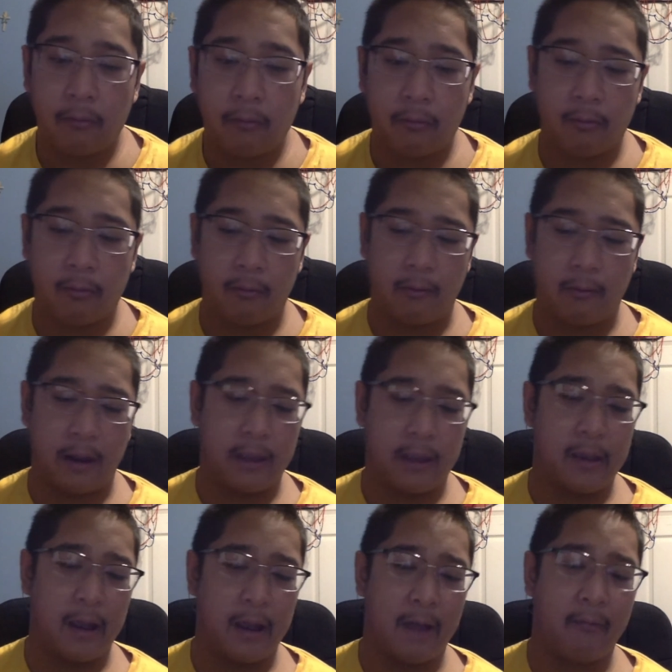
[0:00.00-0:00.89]
so that
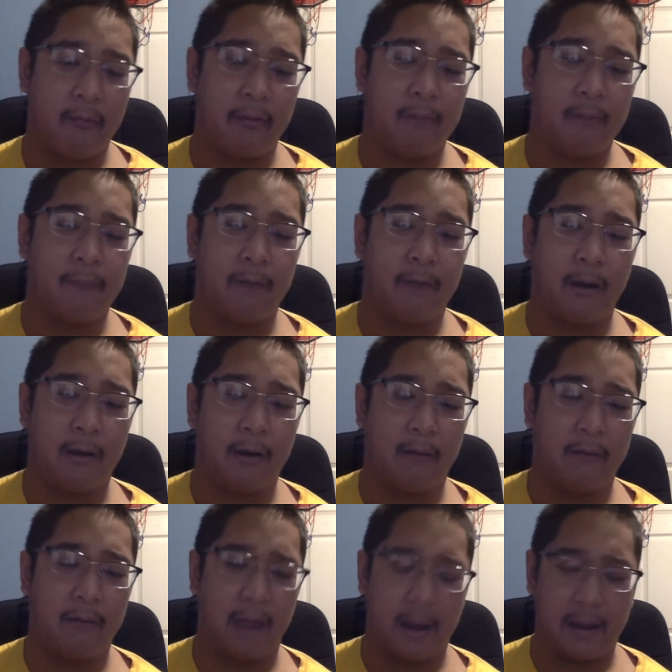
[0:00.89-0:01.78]
you guys can
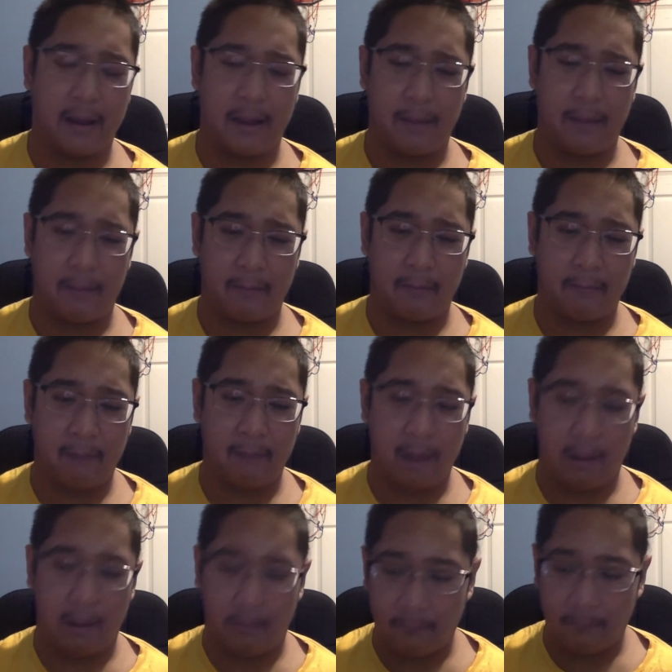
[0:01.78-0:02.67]
follow that game as
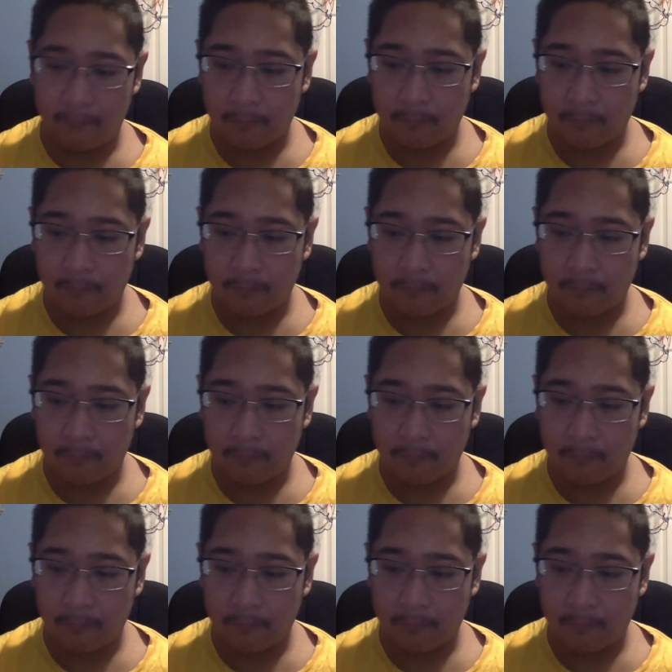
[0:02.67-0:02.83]
well.